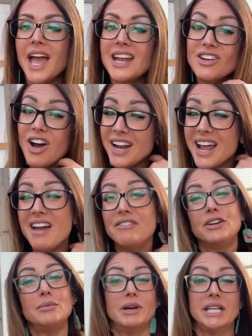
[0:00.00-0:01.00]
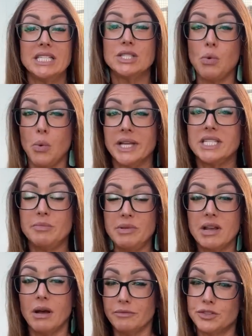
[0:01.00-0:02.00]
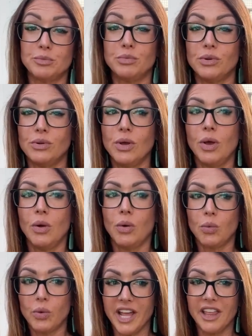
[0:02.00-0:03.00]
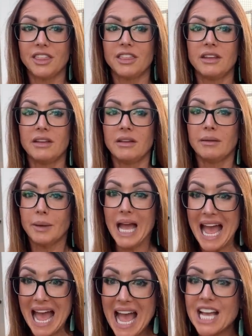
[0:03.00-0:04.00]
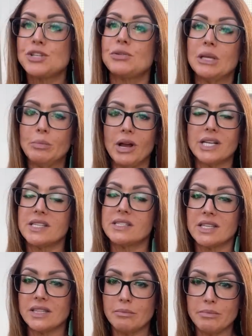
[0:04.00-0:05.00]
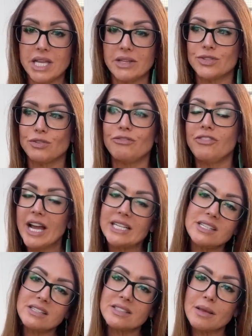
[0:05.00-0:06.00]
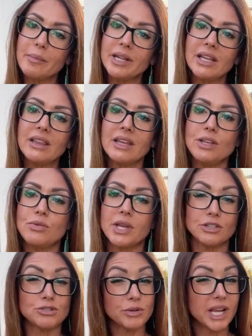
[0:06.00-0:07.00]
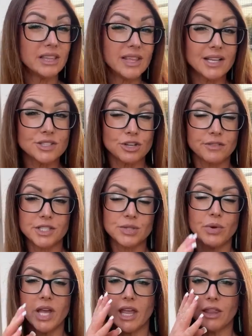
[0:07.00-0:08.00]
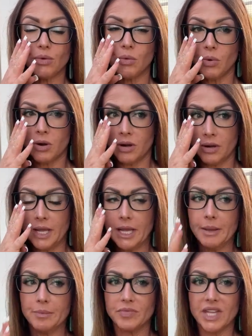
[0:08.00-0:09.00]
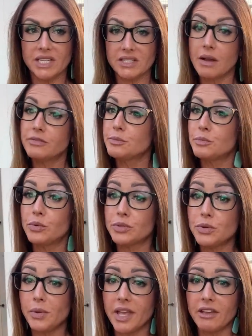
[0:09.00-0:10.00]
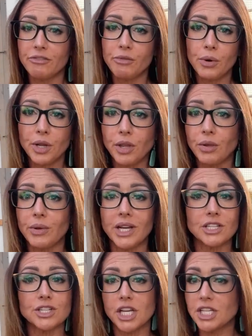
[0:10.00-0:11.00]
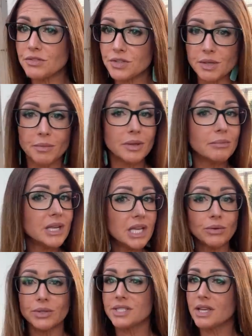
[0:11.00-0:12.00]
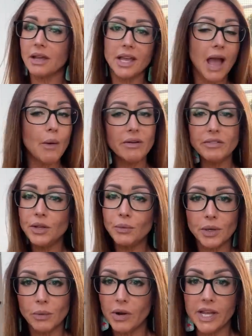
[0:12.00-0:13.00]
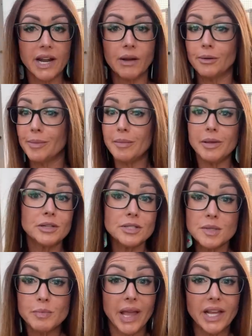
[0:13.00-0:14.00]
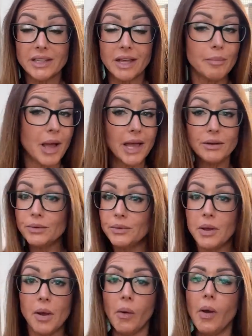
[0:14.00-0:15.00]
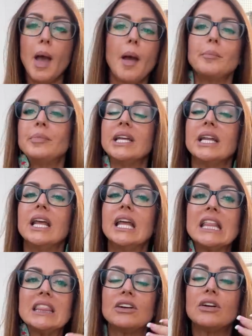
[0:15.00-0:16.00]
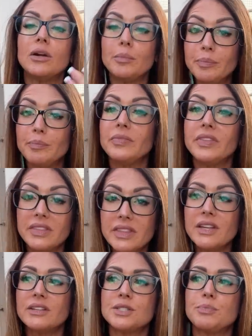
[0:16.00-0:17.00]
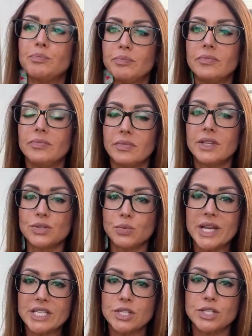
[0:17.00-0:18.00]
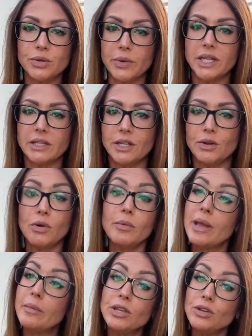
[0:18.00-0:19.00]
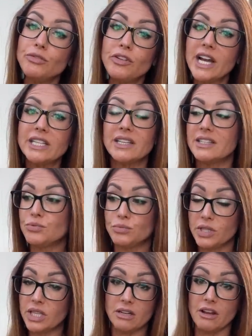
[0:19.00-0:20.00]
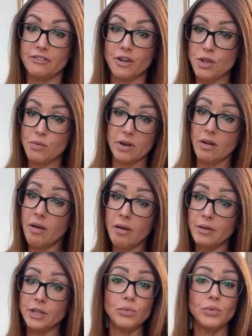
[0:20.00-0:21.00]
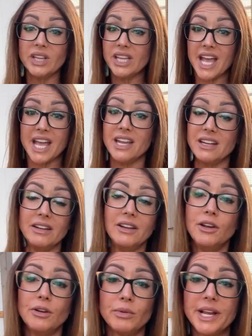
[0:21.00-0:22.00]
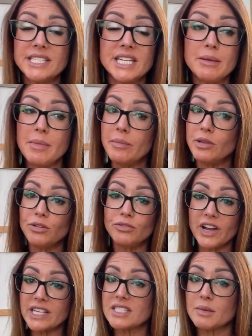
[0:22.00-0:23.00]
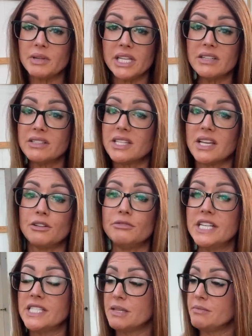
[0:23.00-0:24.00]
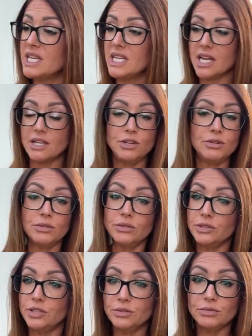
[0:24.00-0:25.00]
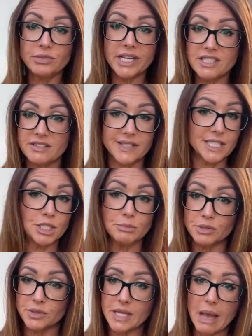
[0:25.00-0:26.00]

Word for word: And not everybody's going to be comfortable with actually processing the meat. So finding somebody that you can trade that service with, or that is comfortable with doing it for you in exchange for some of the meat, or so, however you want to work it out. Or maybe you're just paying them. I don't know. But there are, there's, there's ways to do it, you know, or maybe you find that it's really not for you at all. You really hate raising it. Maybe you find somebody else that can raise the meat, and you'll, you'll raise the vegetables.